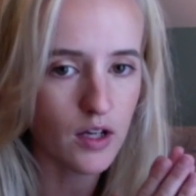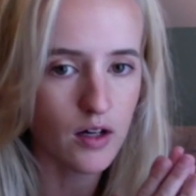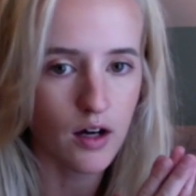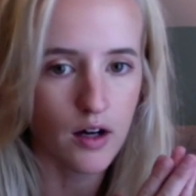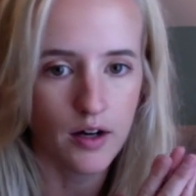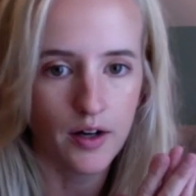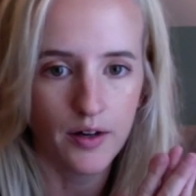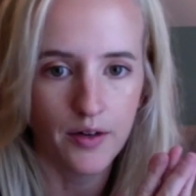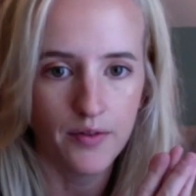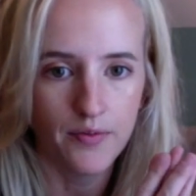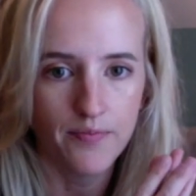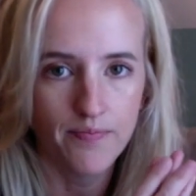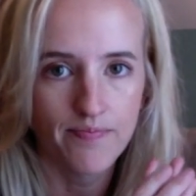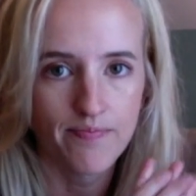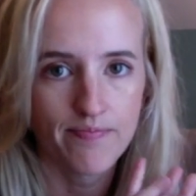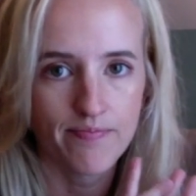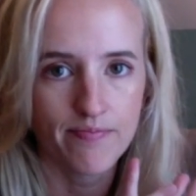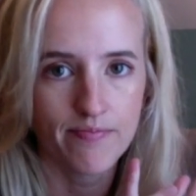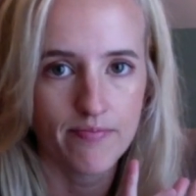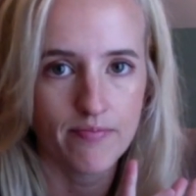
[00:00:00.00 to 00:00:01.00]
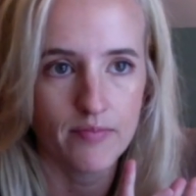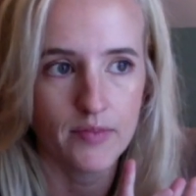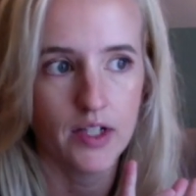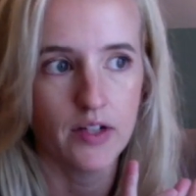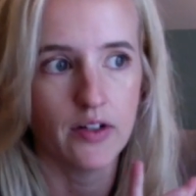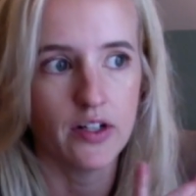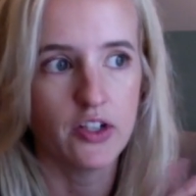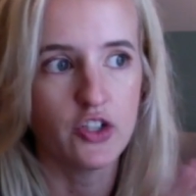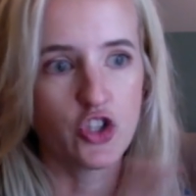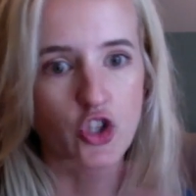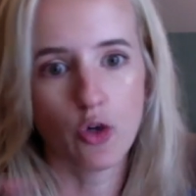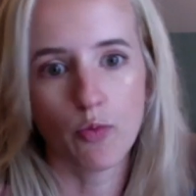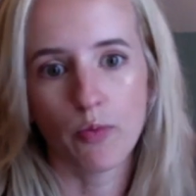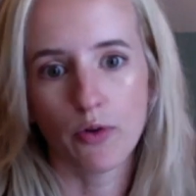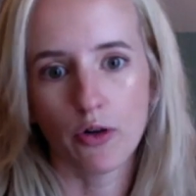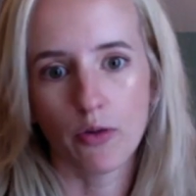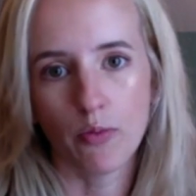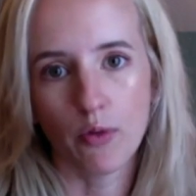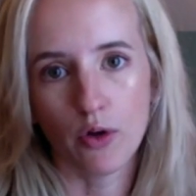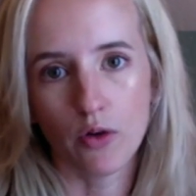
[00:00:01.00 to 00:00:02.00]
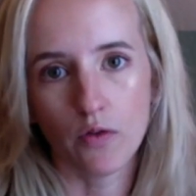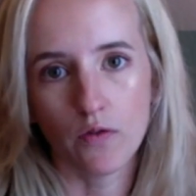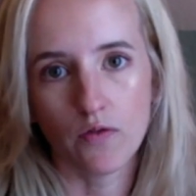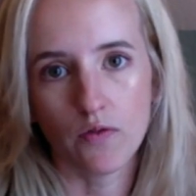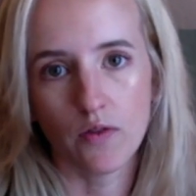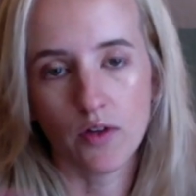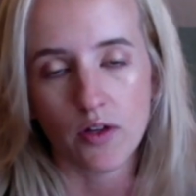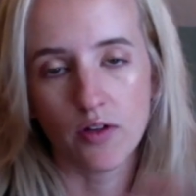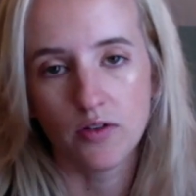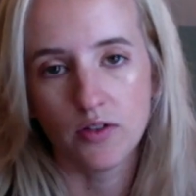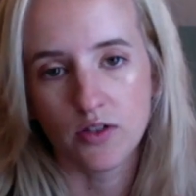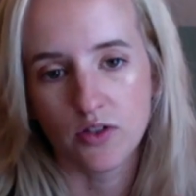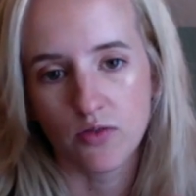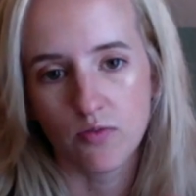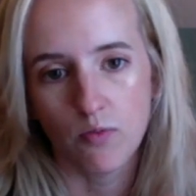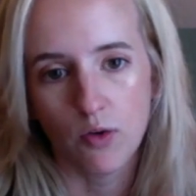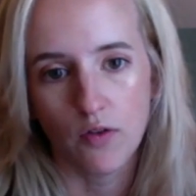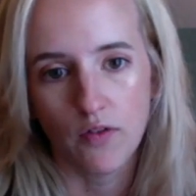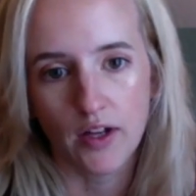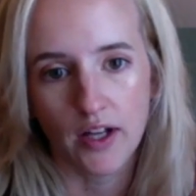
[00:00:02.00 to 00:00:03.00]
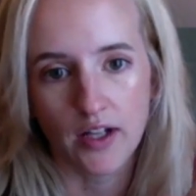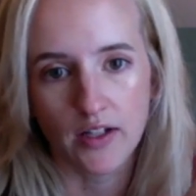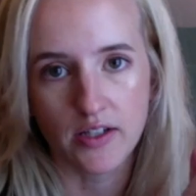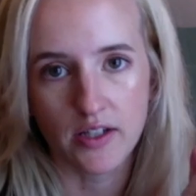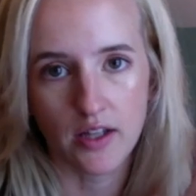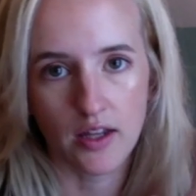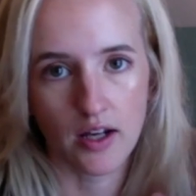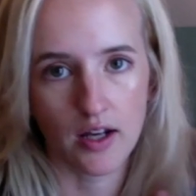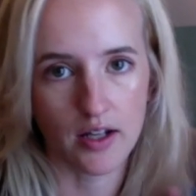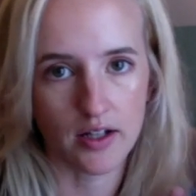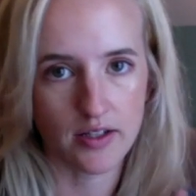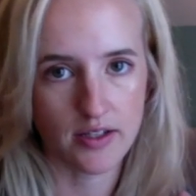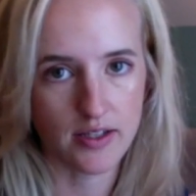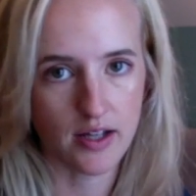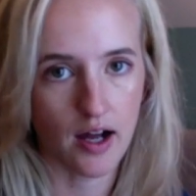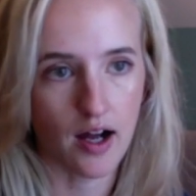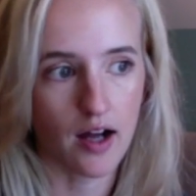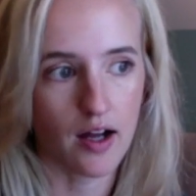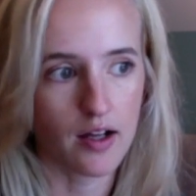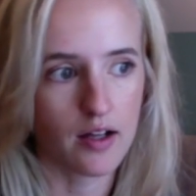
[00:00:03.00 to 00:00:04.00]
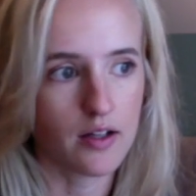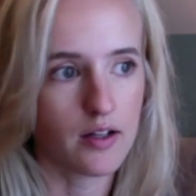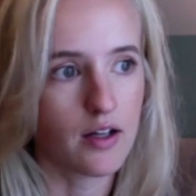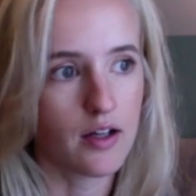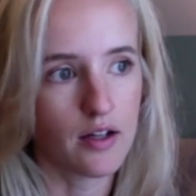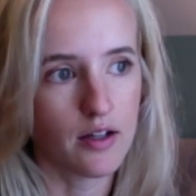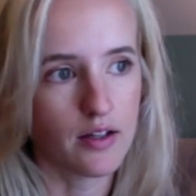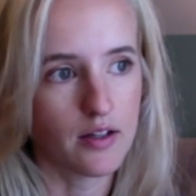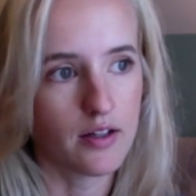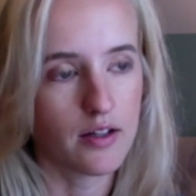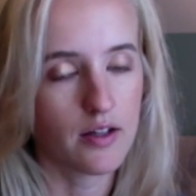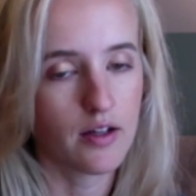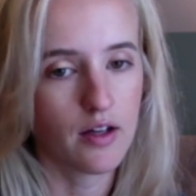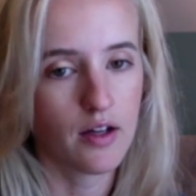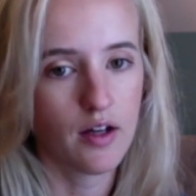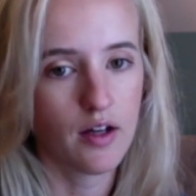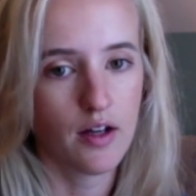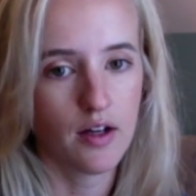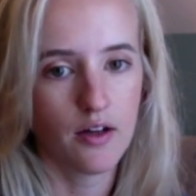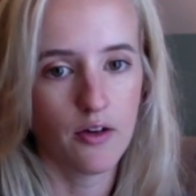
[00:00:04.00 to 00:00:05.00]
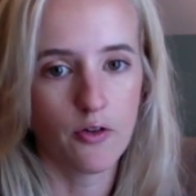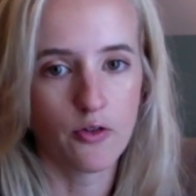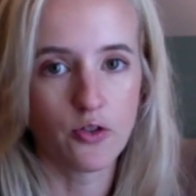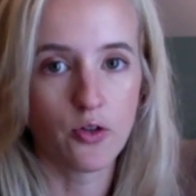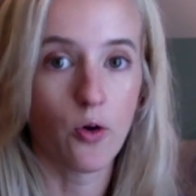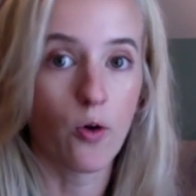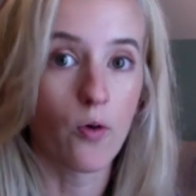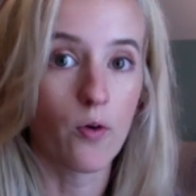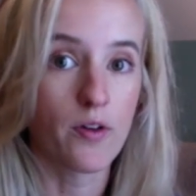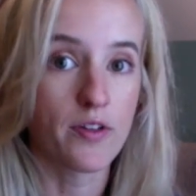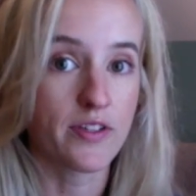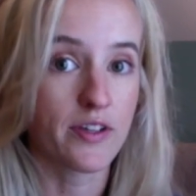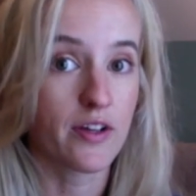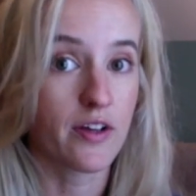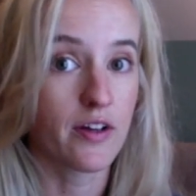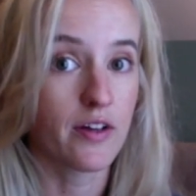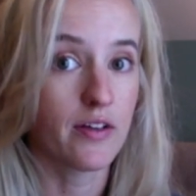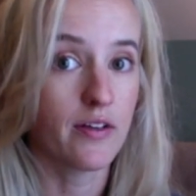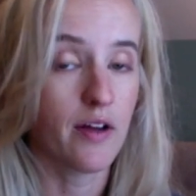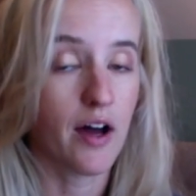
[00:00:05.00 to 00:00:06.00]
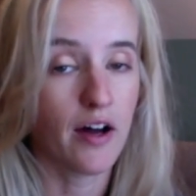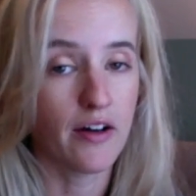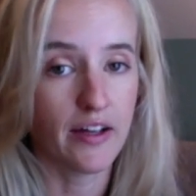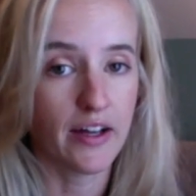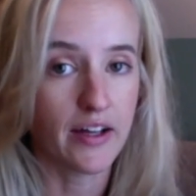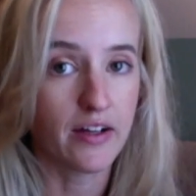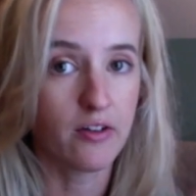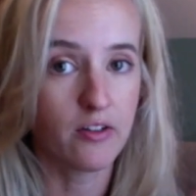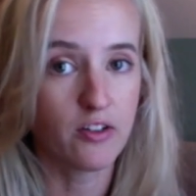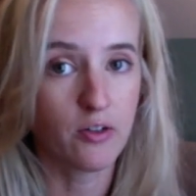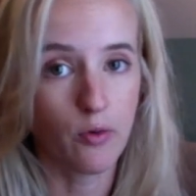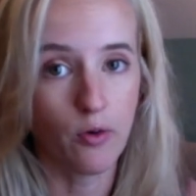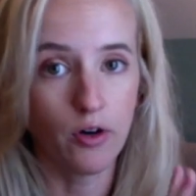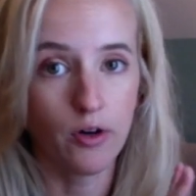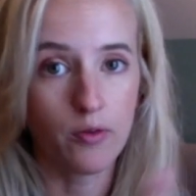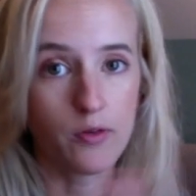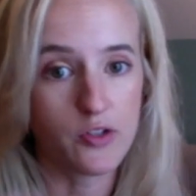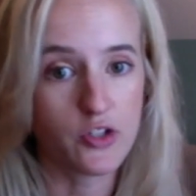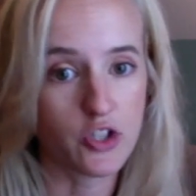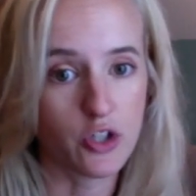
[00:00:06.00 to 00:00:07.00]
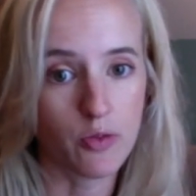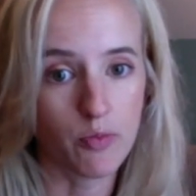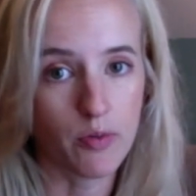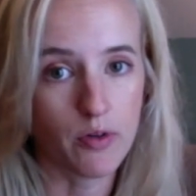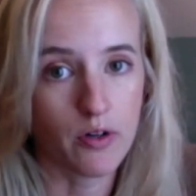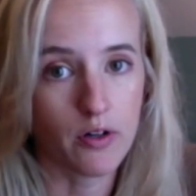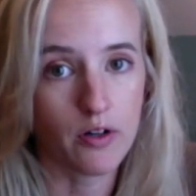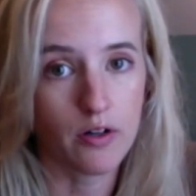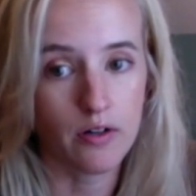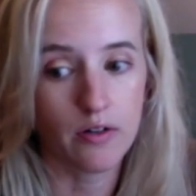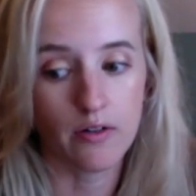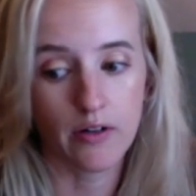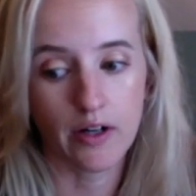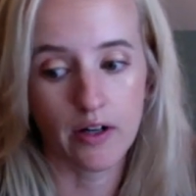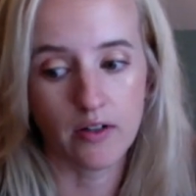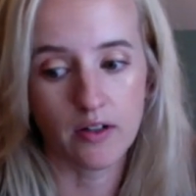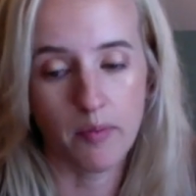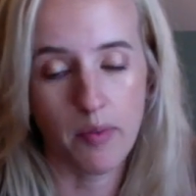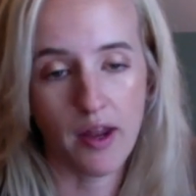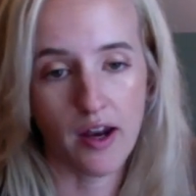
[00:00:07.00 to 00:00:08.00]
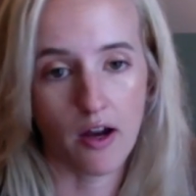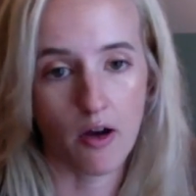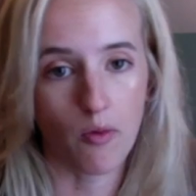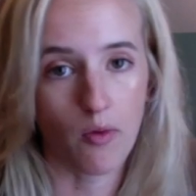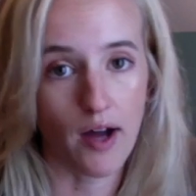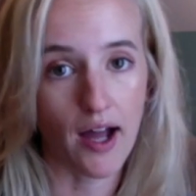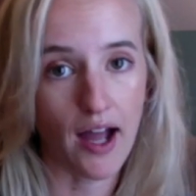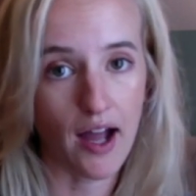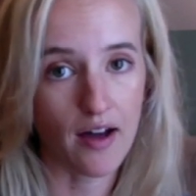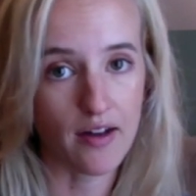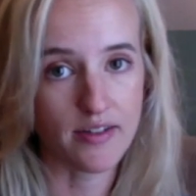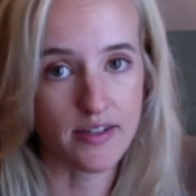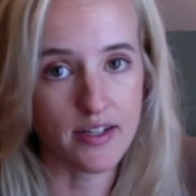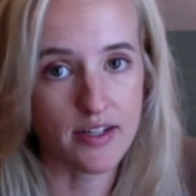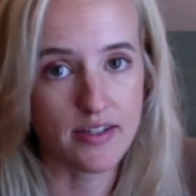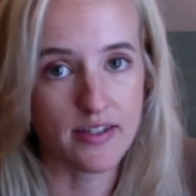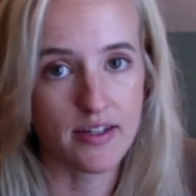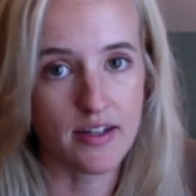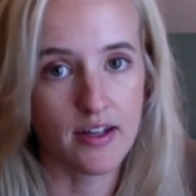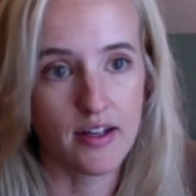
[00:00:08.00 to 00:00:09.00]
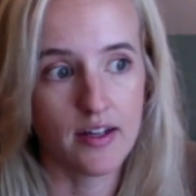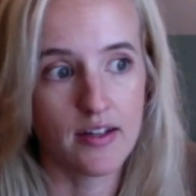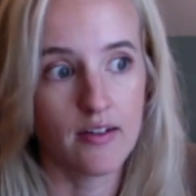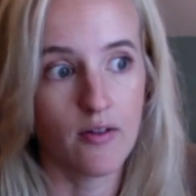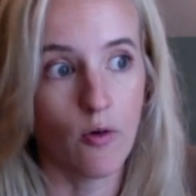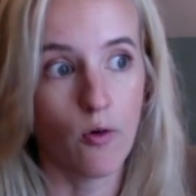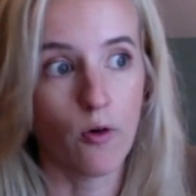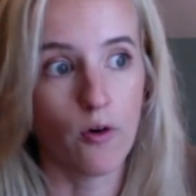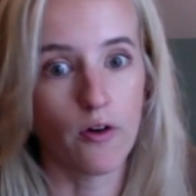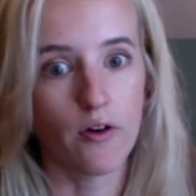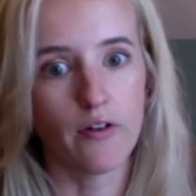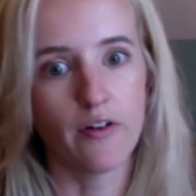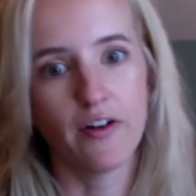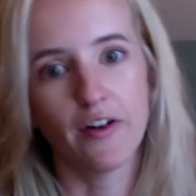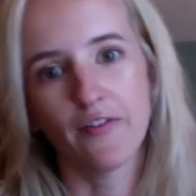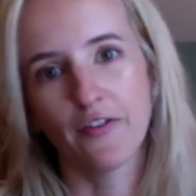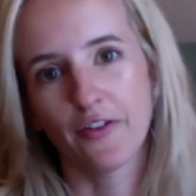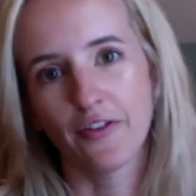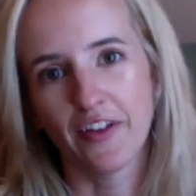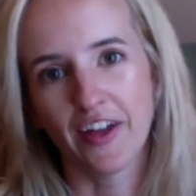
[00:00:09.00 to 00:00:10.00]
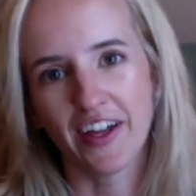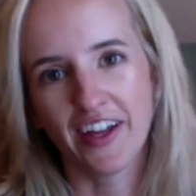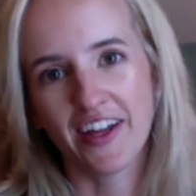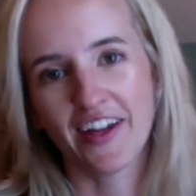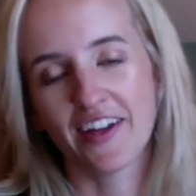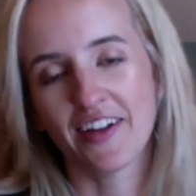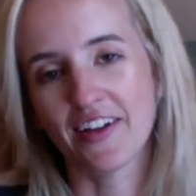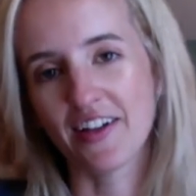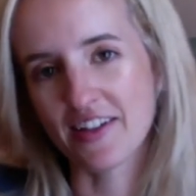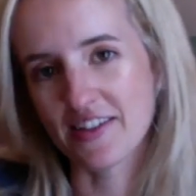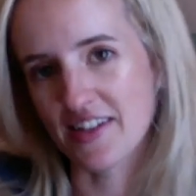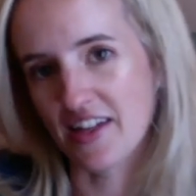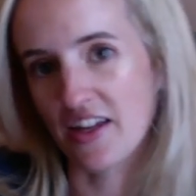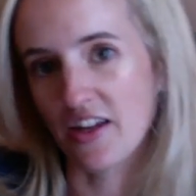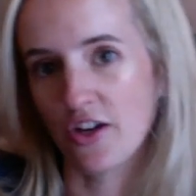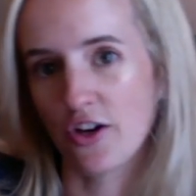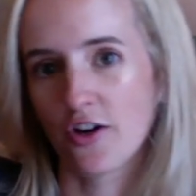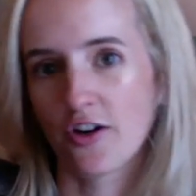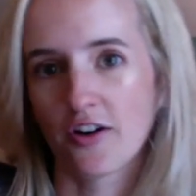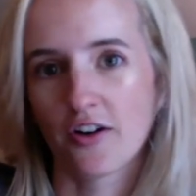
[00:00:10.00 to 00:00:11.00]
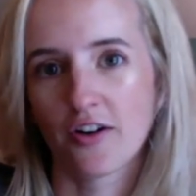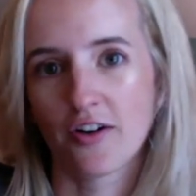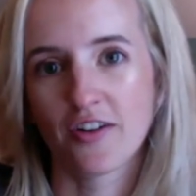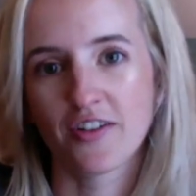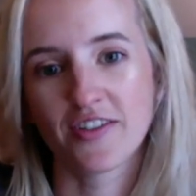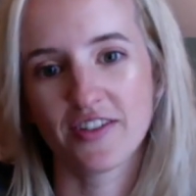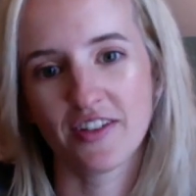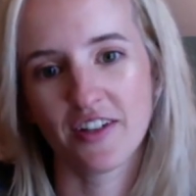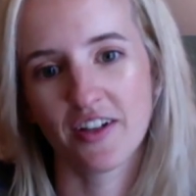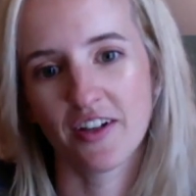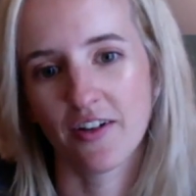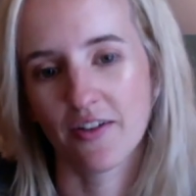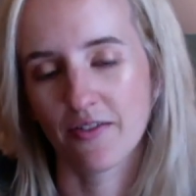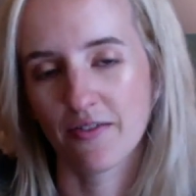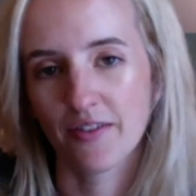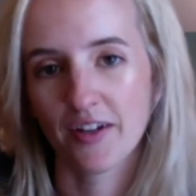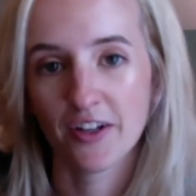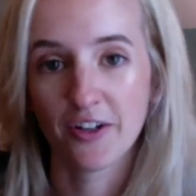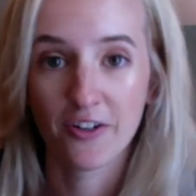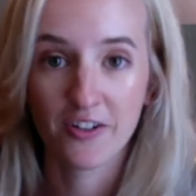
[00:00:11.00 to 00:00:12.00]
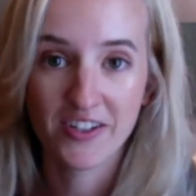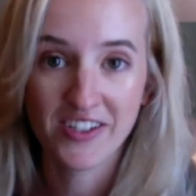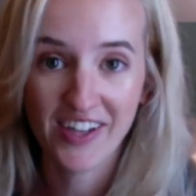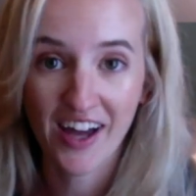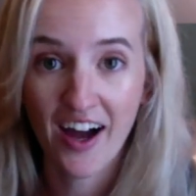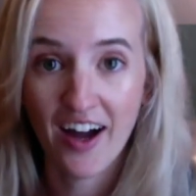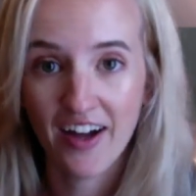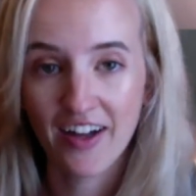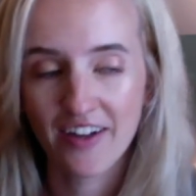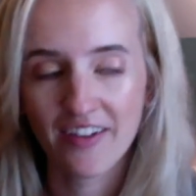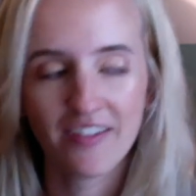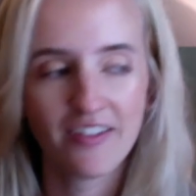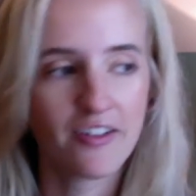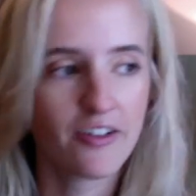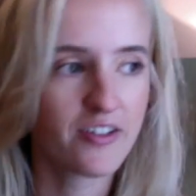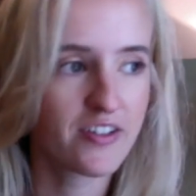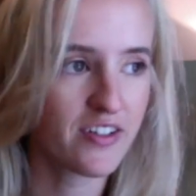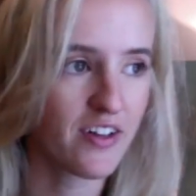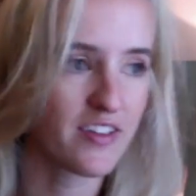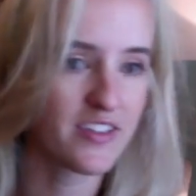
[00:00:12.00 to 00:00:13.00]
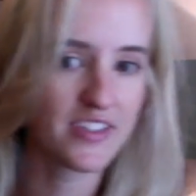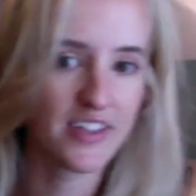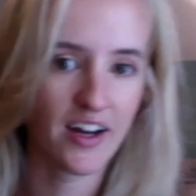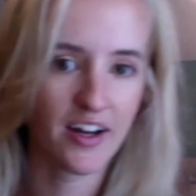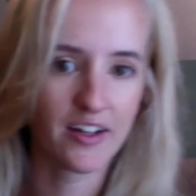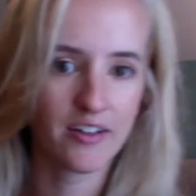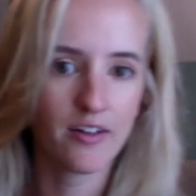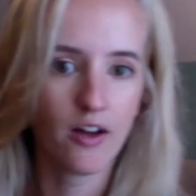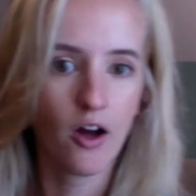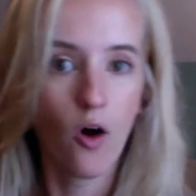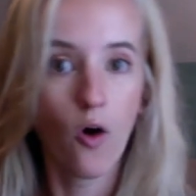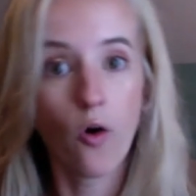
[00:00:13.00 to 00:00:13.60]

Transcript: Like Jupiter is moving into the next sign, and those are always I like to work with Jupiter, like depending on what house he's in, or if you're lucky and he's in your, in your sign, your sun sign,